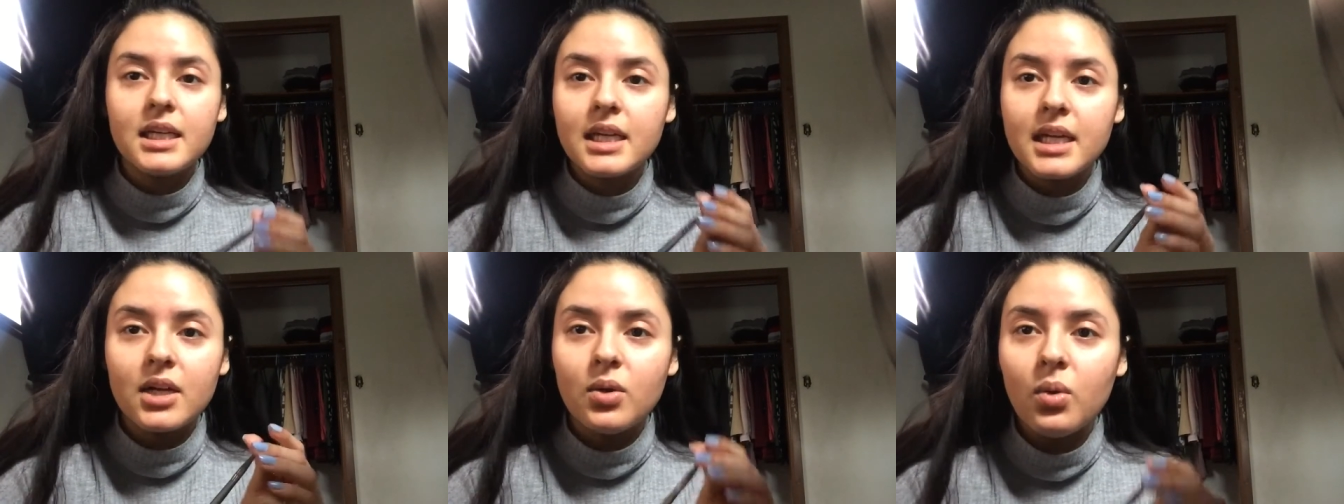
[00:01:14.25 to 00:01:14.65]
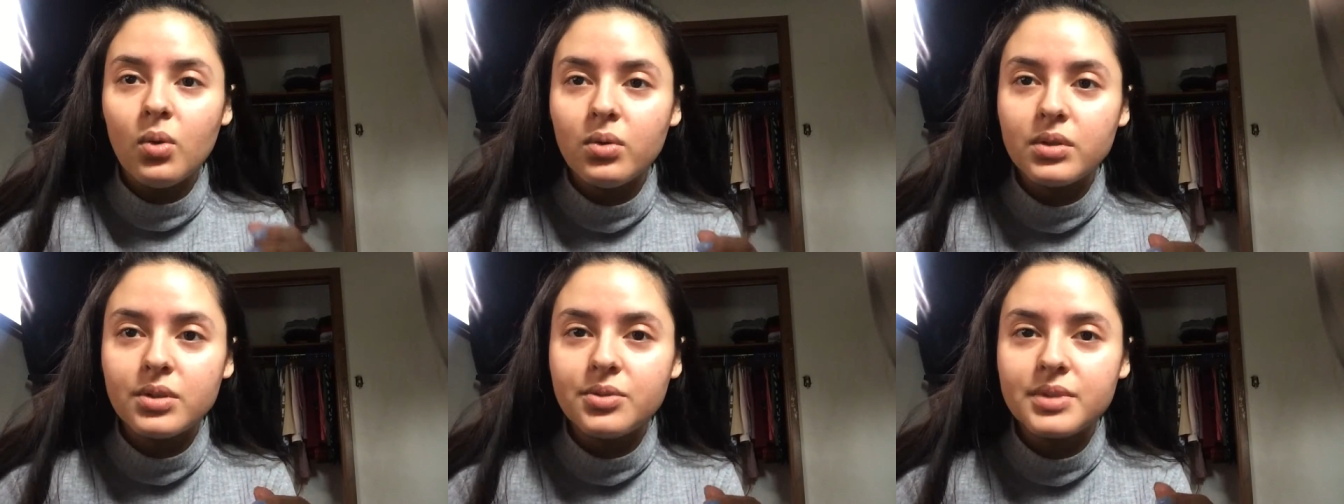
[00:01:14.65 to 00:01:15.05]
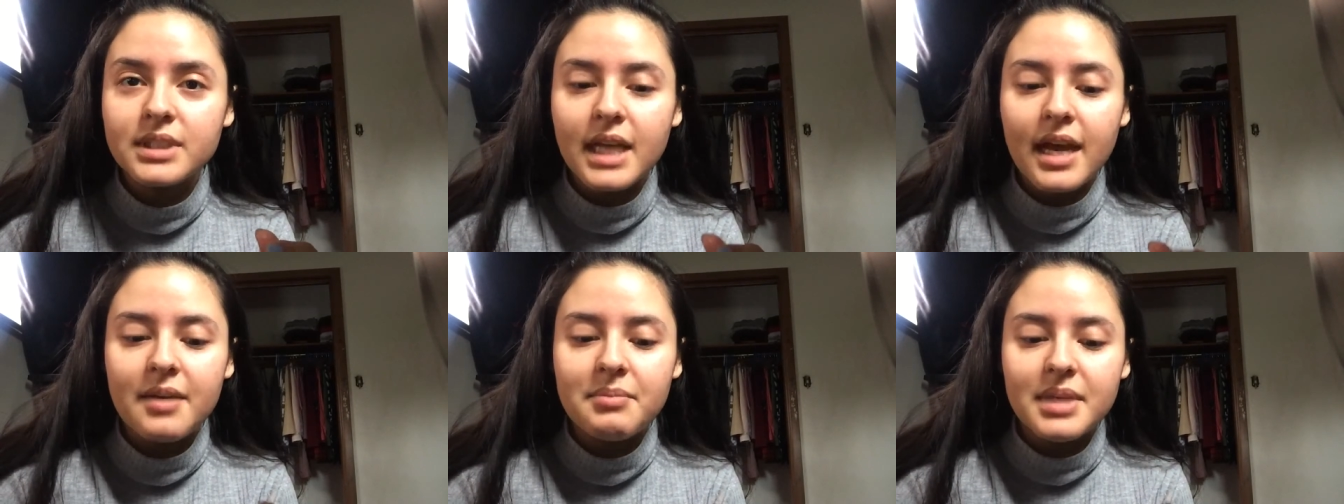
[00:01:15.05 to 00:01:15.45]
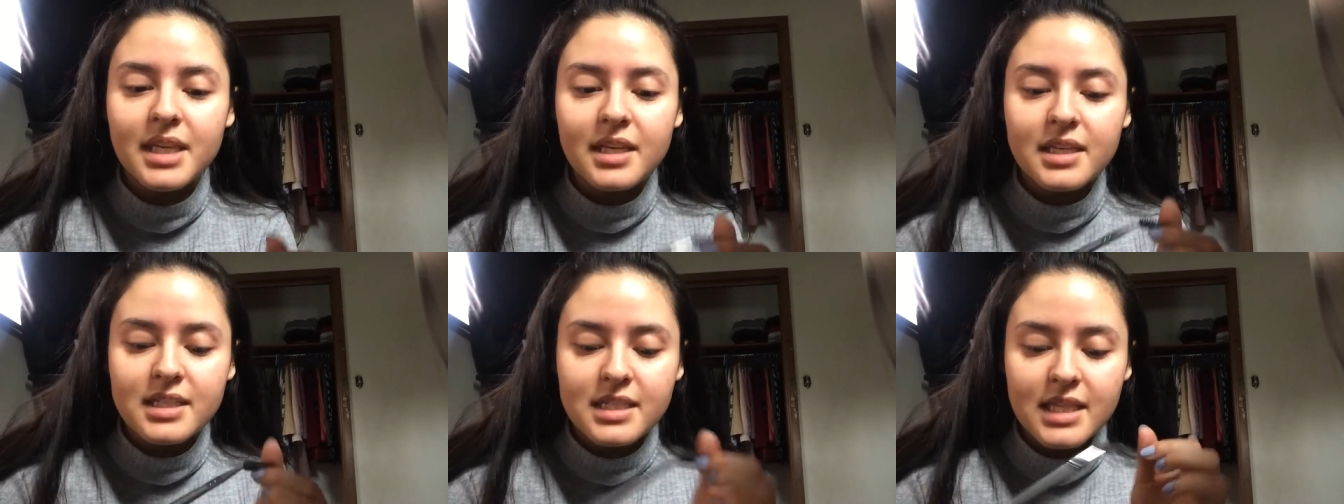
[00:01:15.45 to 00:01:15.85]
get a whole new set
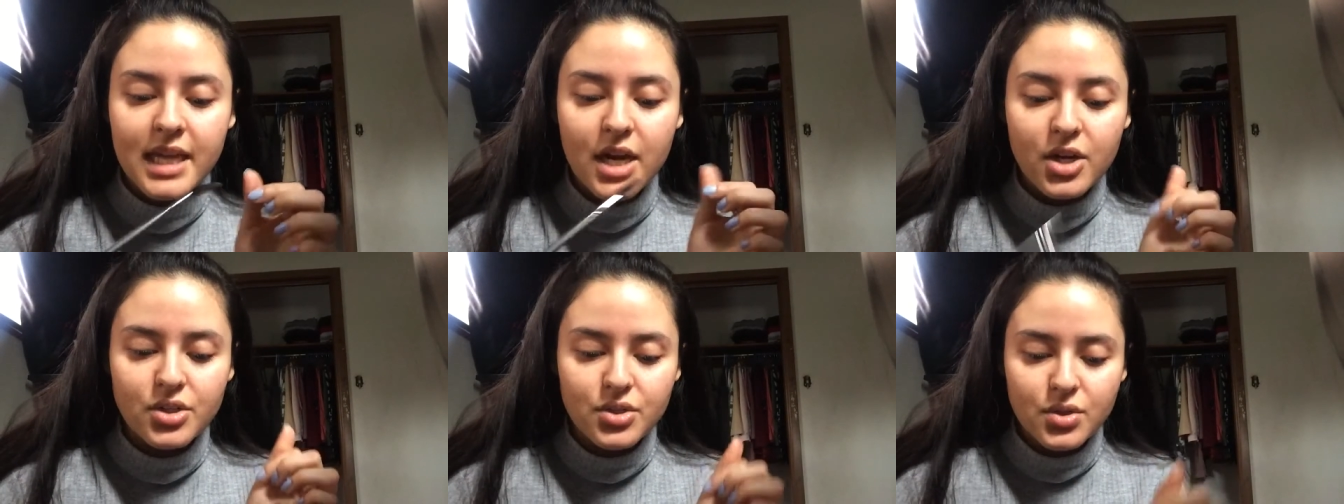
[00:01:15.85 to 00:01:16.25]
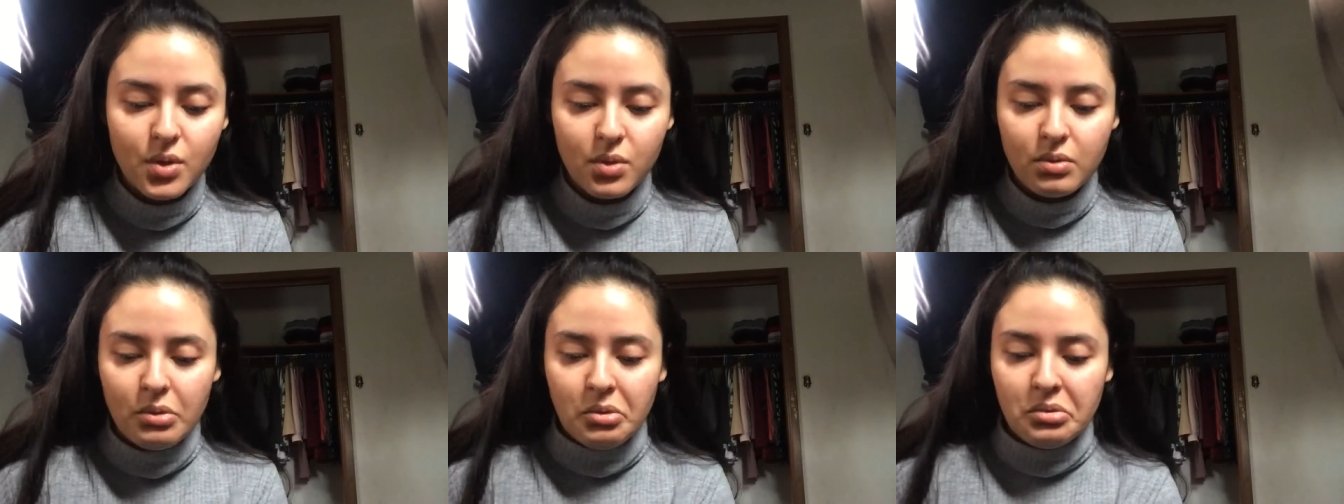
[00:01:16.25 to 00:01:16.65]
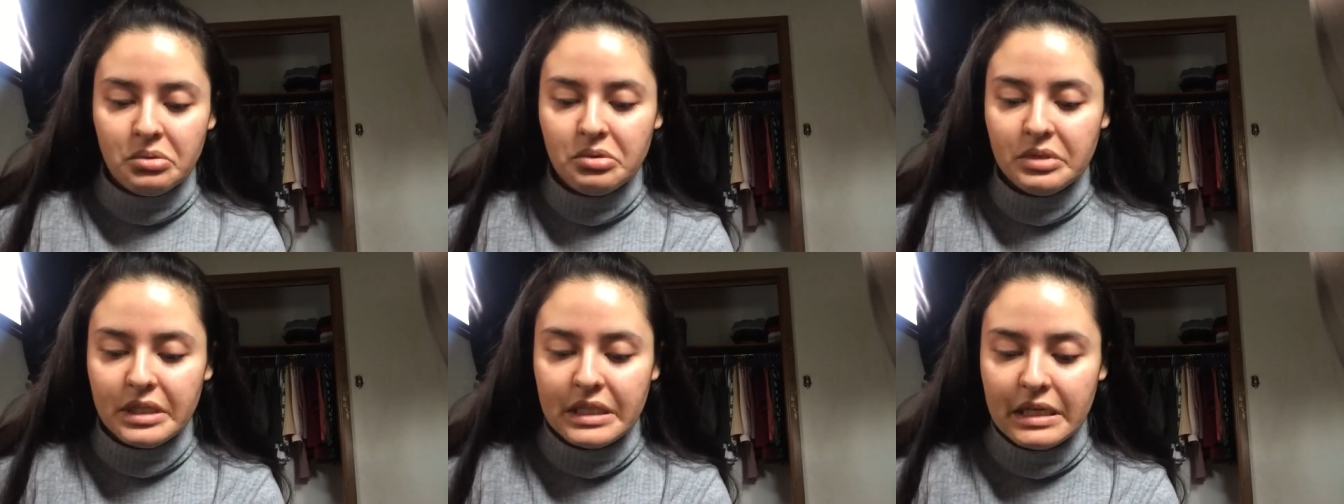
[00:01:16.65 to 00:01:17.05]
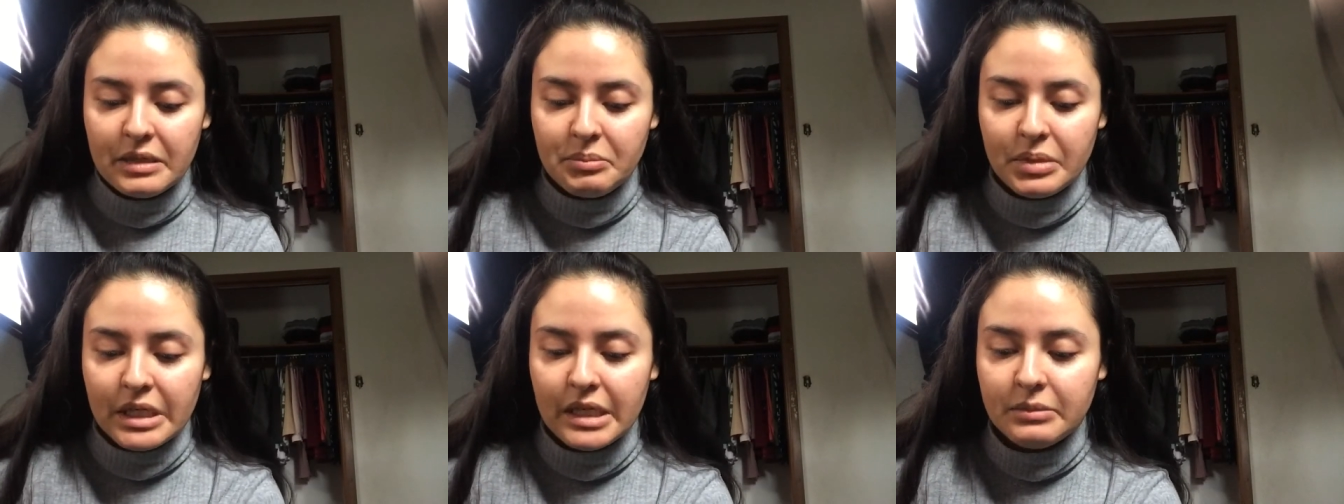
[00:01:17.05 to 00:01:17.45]
because they are so old and I
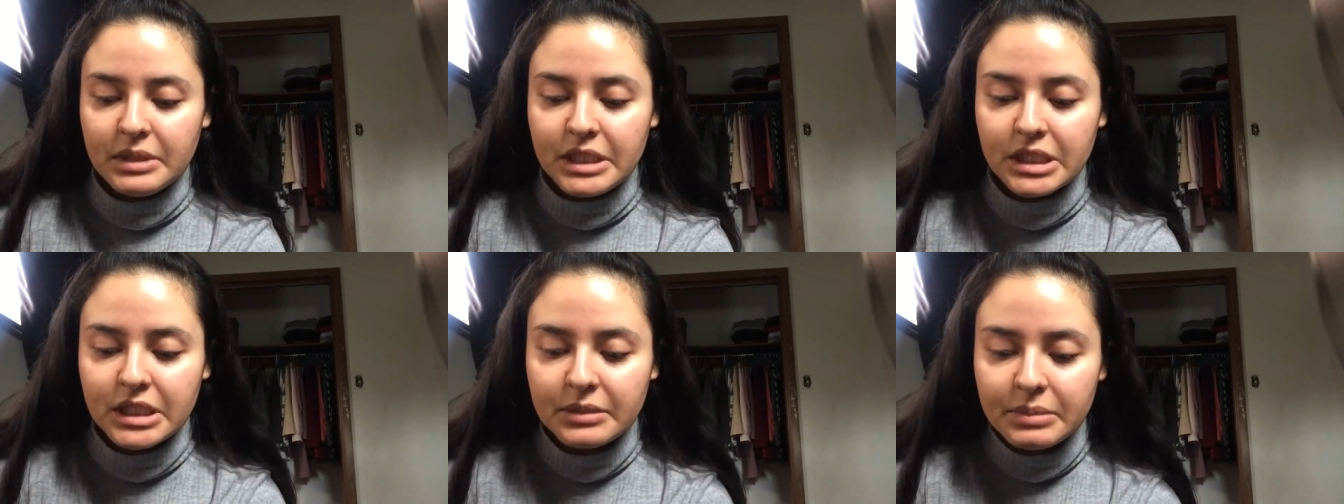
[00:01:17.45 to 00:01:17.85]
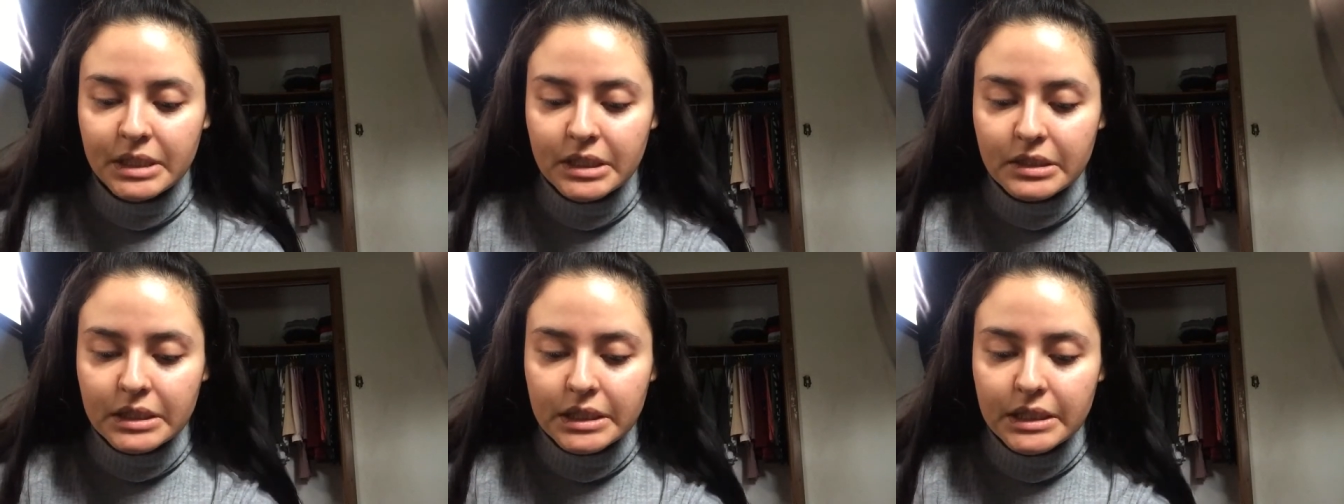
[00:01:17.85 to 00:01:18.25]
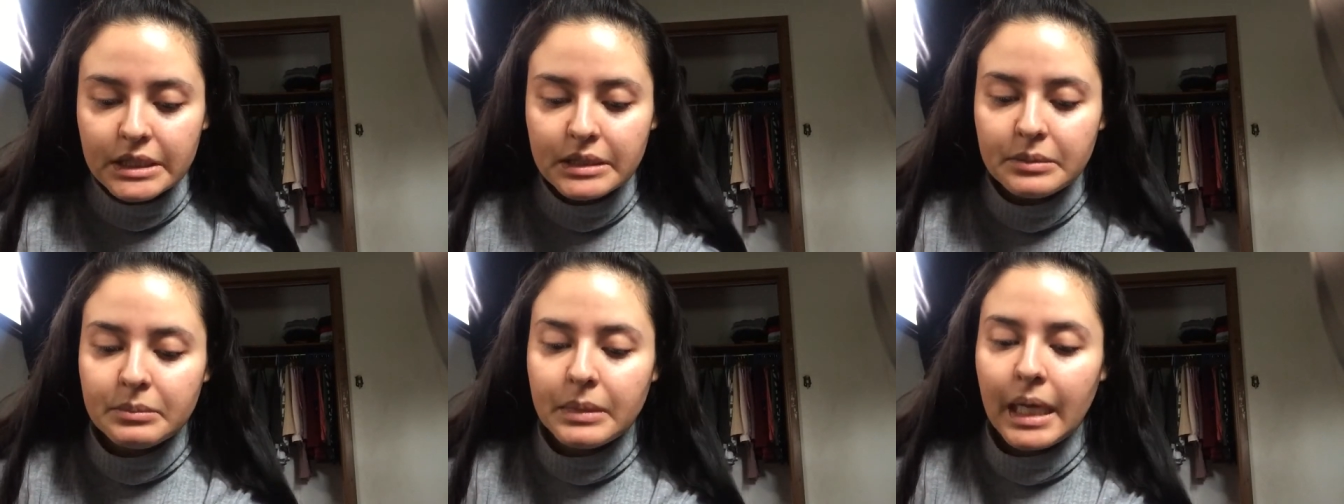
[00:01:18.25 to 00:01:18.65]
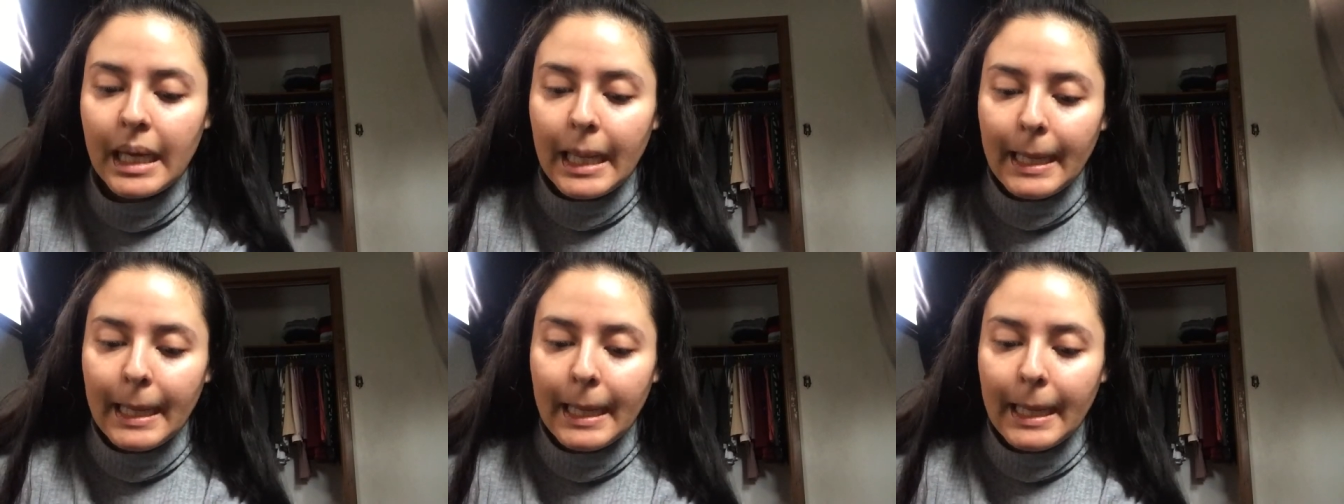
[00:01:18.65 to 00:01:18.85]
probably shouldn't be using them,